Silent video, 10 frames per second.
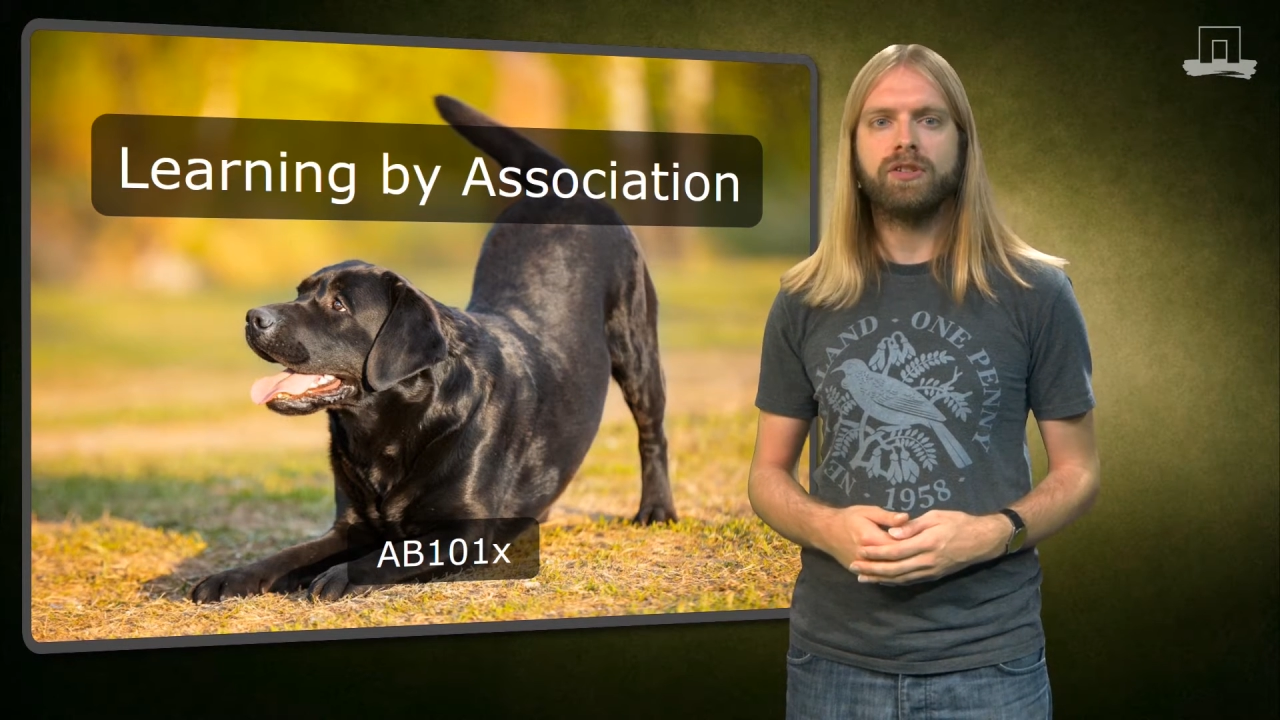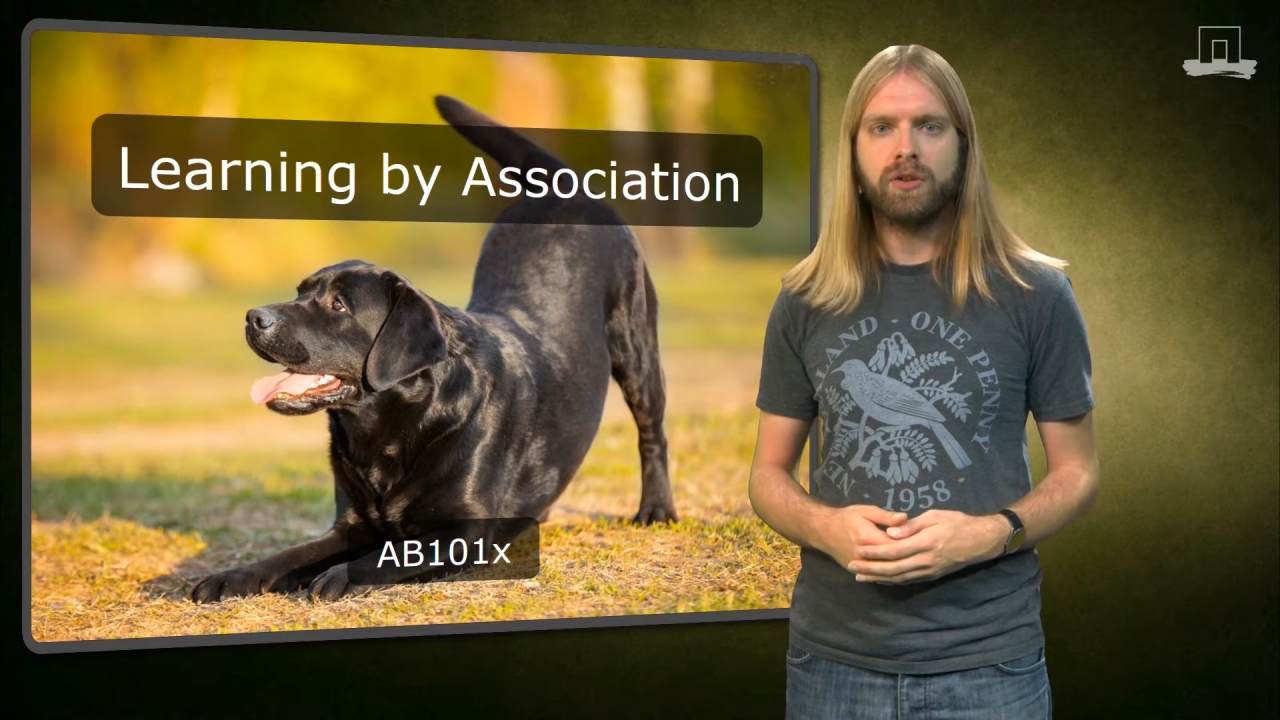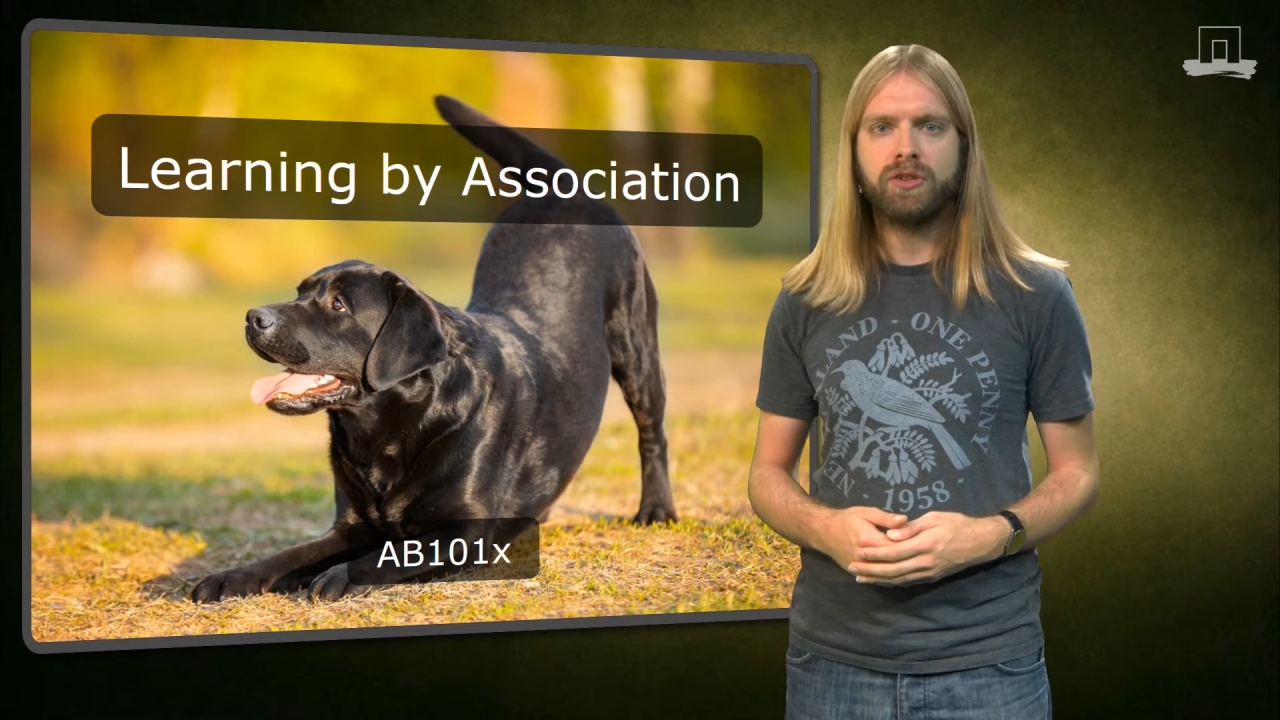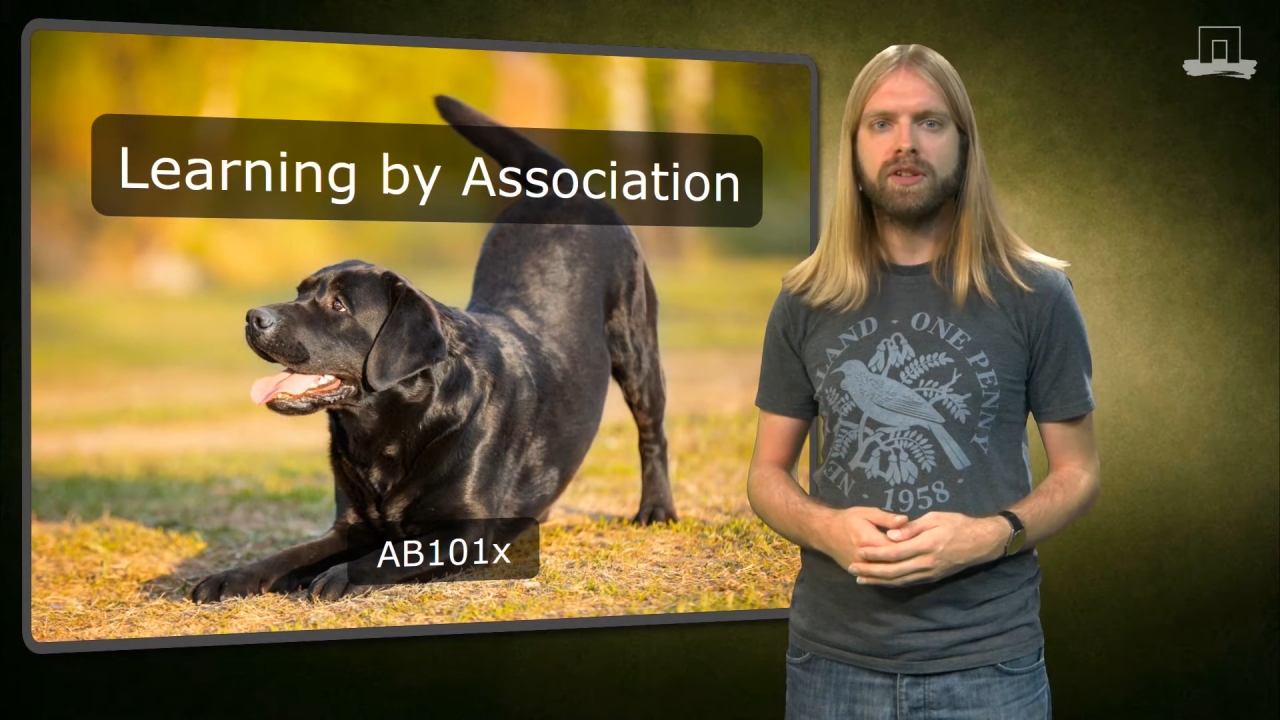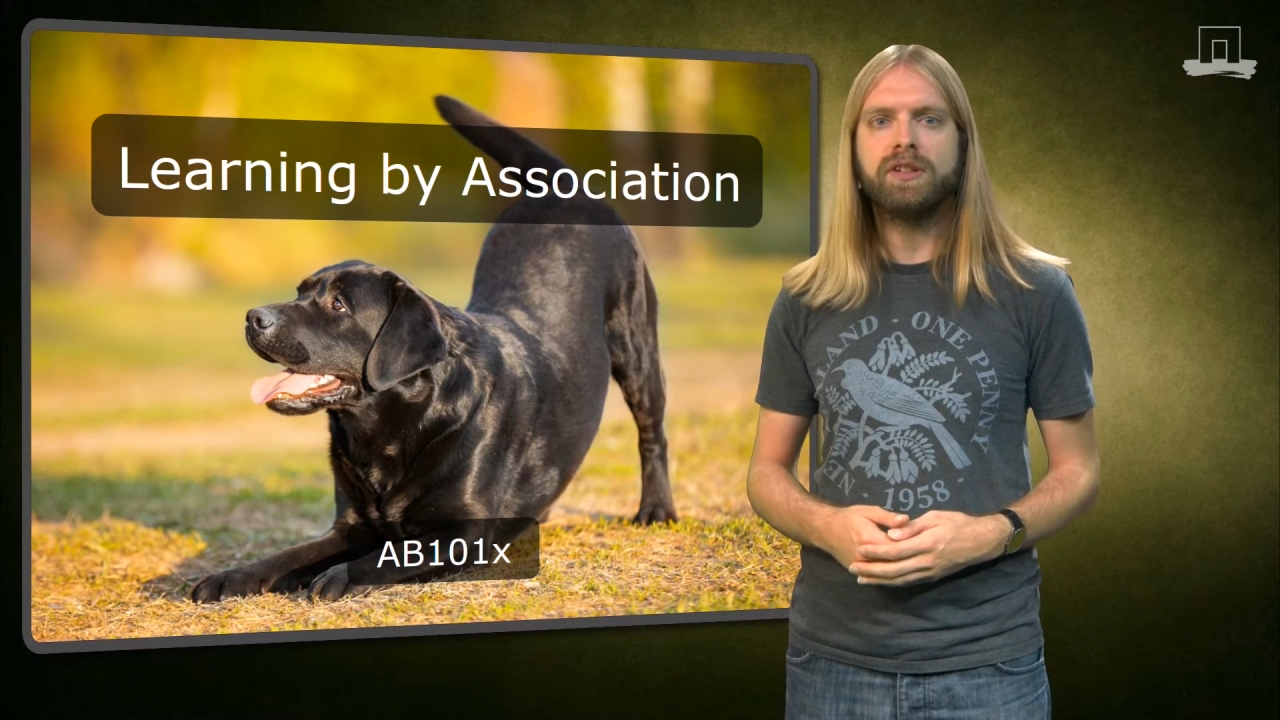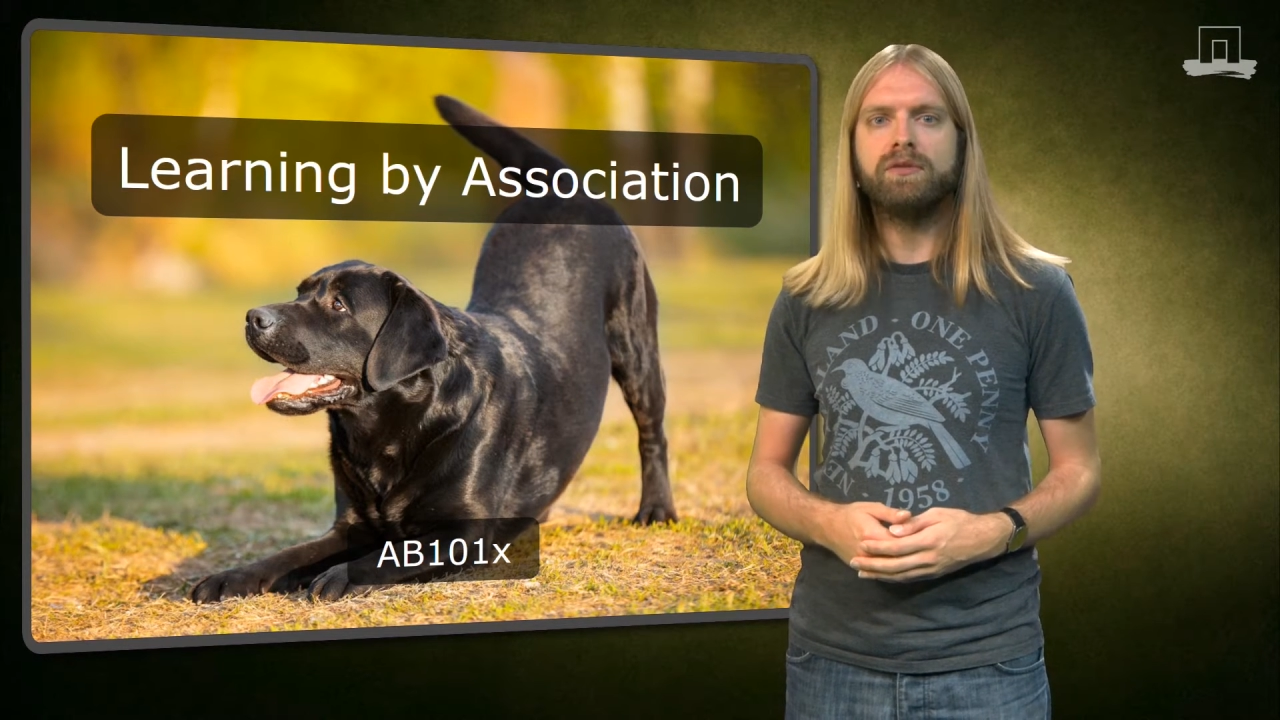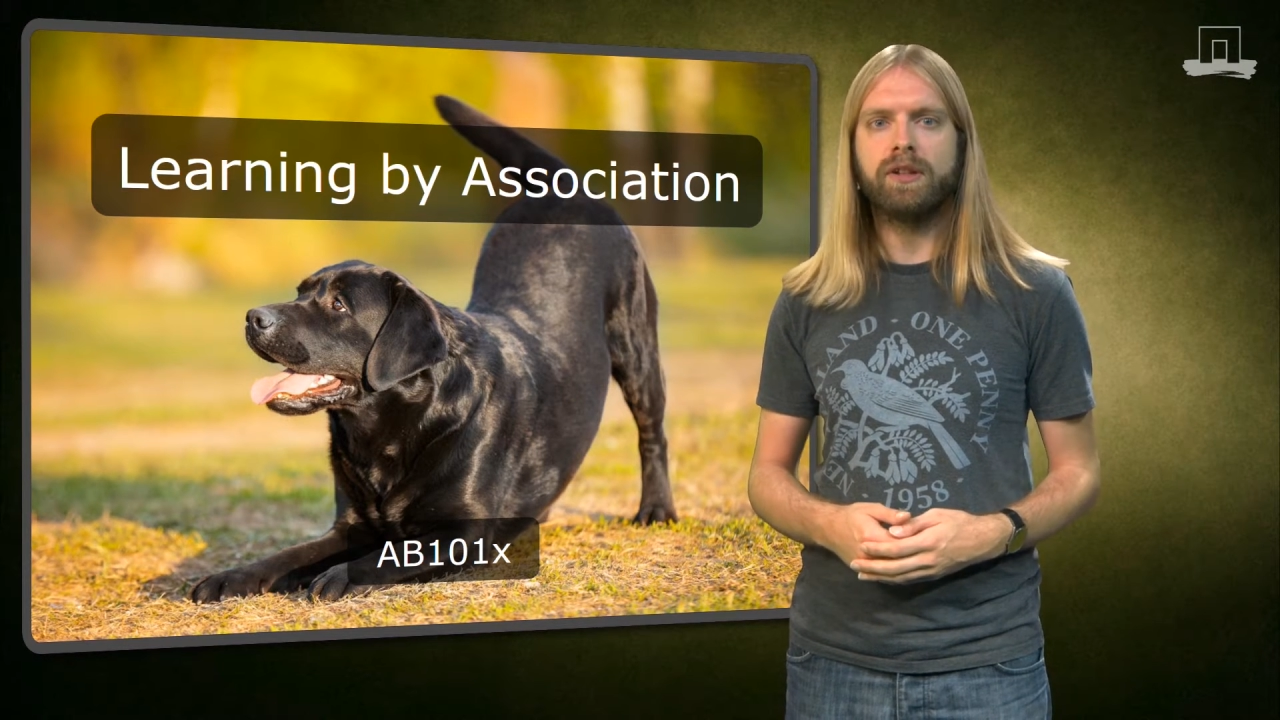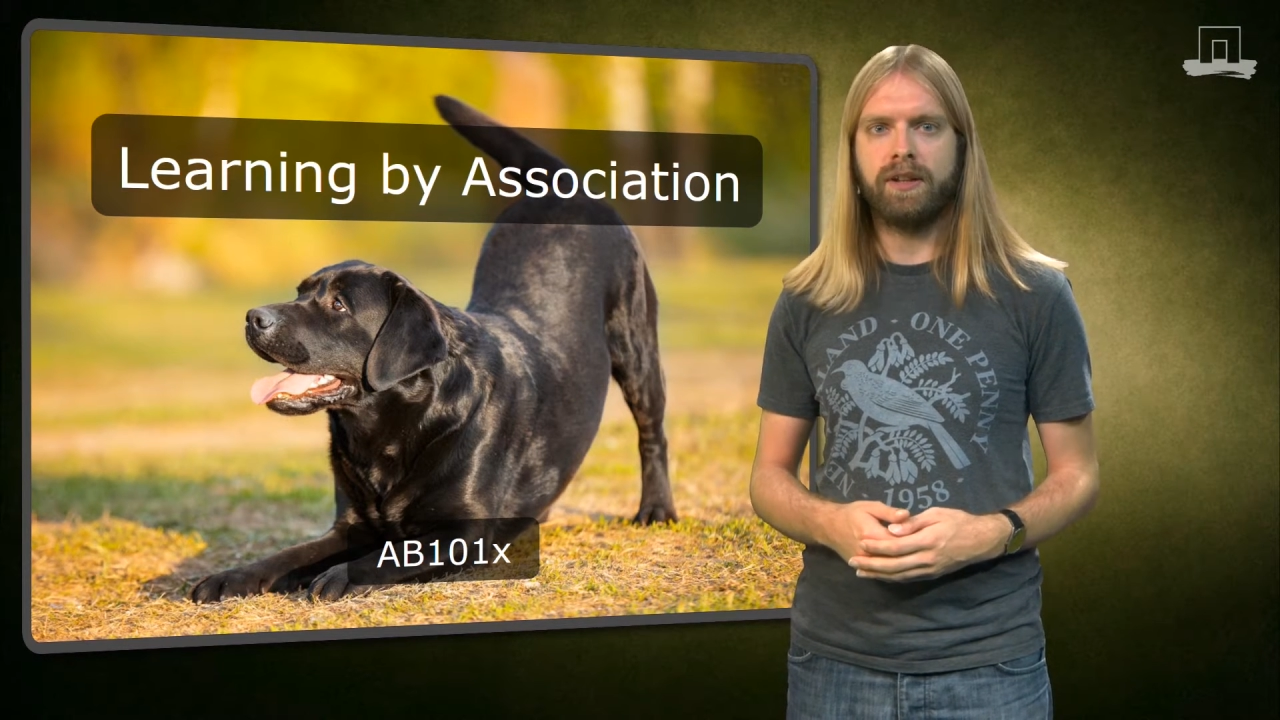associative